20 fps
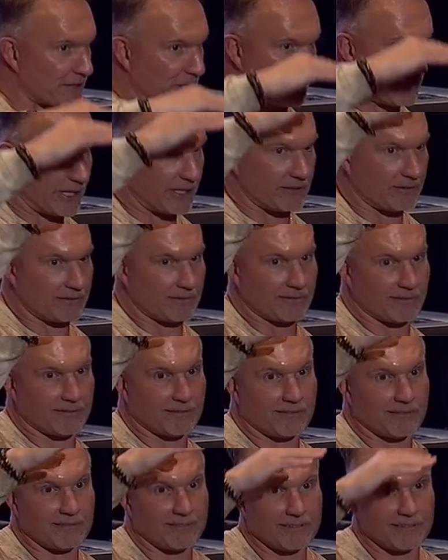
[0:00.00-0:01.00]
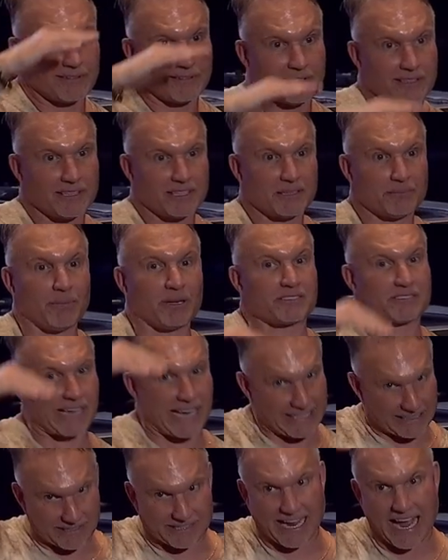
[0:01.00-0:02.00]
to it. But
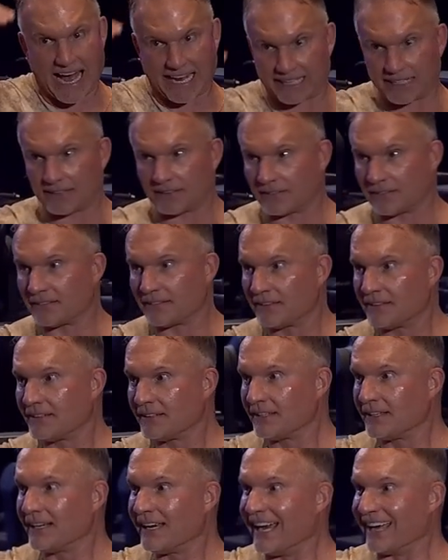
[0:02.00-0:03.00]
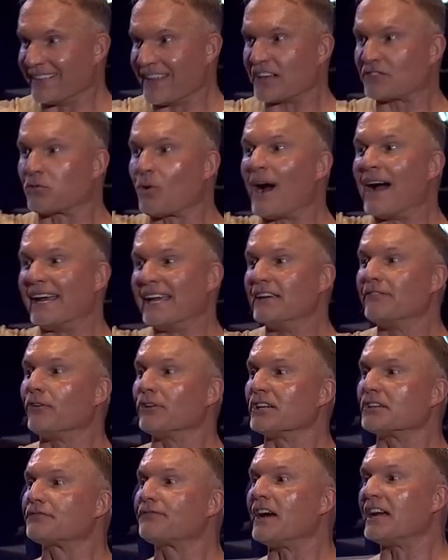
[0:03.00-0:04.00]
Satan's got it. And that's why
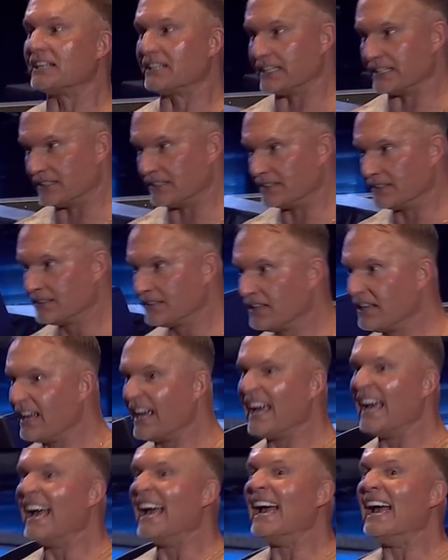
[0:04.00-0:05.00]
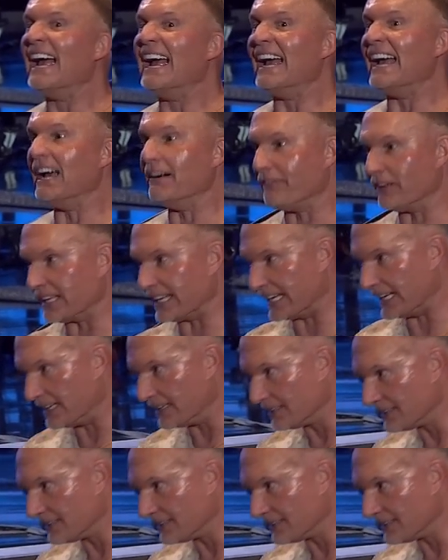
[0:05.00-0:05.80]
evil is funded heavily.